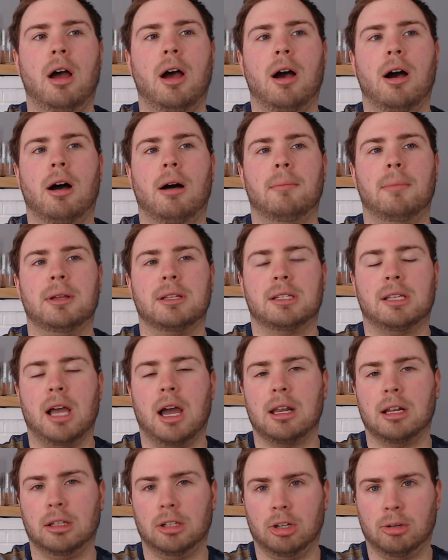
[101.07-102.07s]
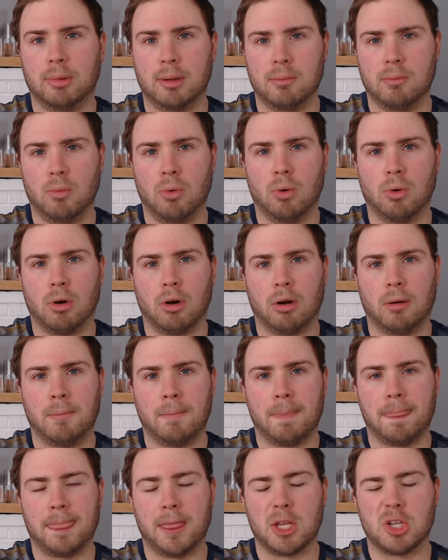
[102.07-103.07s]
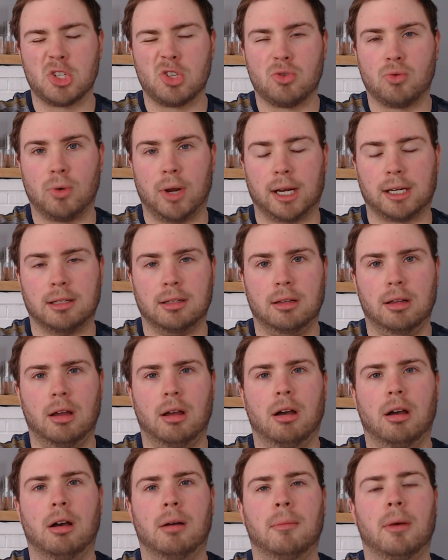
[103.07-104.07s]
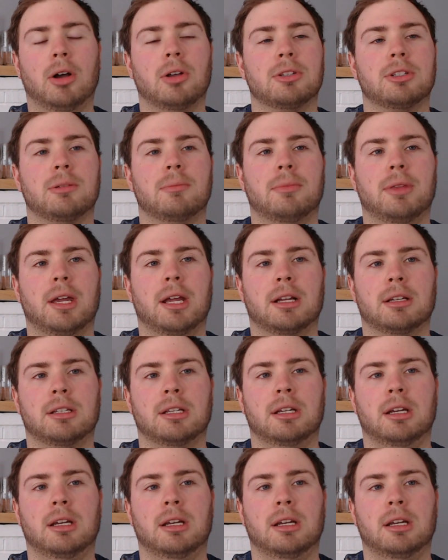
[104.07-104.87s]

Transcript: has gotten a little bit more strict on some things,